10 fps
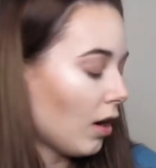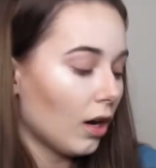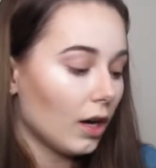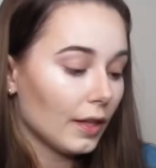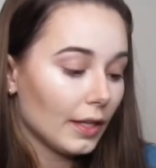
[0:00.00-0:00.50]

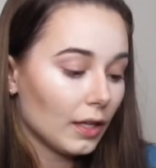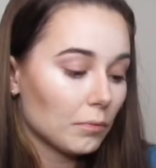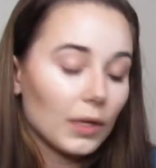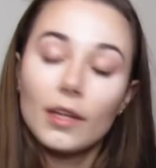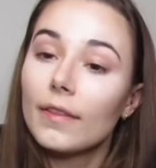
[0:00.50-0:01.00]
on
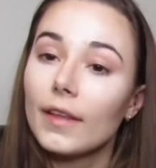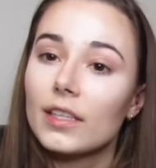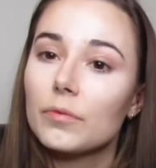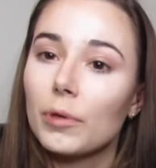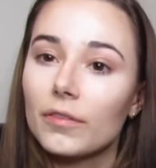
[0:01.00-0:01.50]
them,
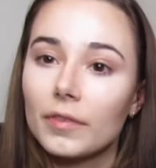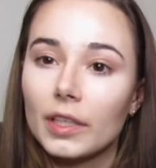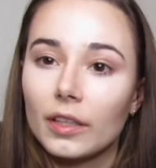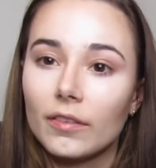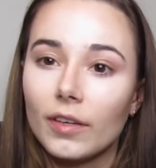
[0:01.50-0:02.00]
that's
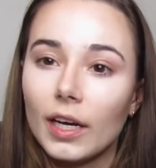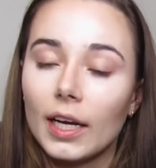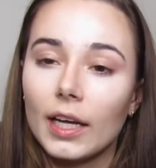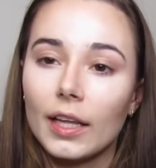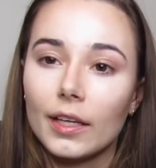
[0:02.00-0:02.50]
perfectly
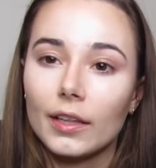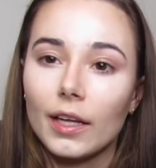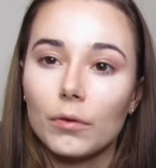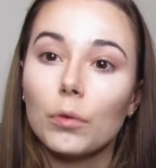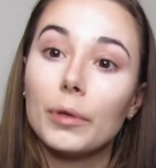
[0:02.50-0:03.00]
fine. I think
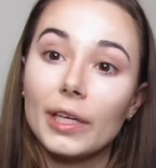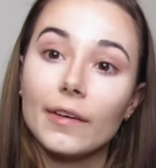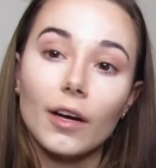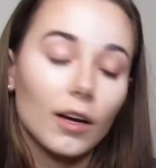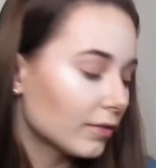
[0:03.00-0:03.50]
that will be
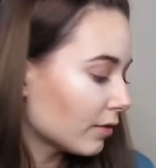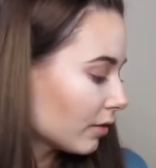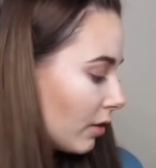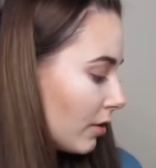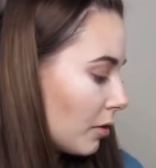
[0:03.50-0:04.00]
enough
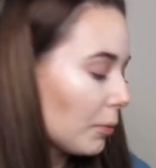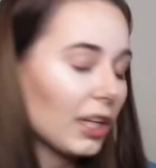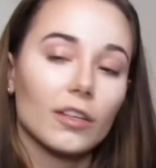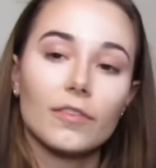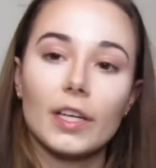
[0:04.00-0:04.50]
to make
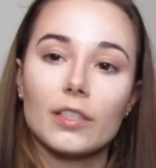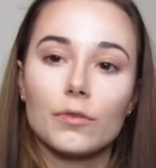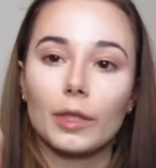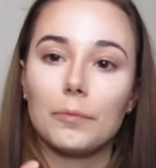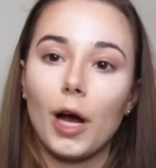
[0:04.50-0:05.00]
their face
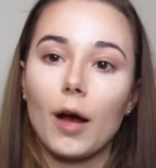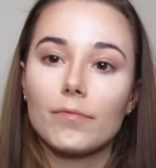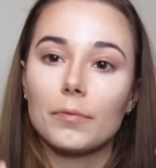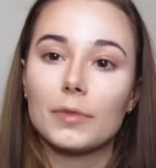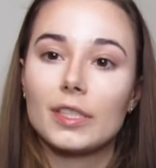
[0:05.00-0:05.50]
really pop
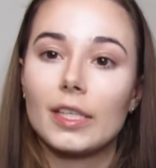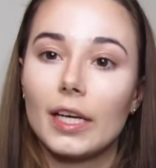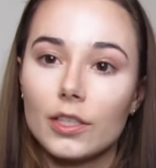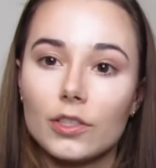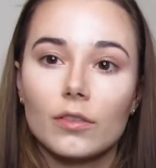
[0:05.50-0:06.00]
from the
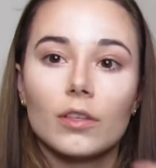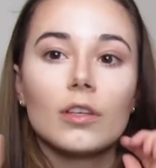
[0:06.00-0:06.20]
stage.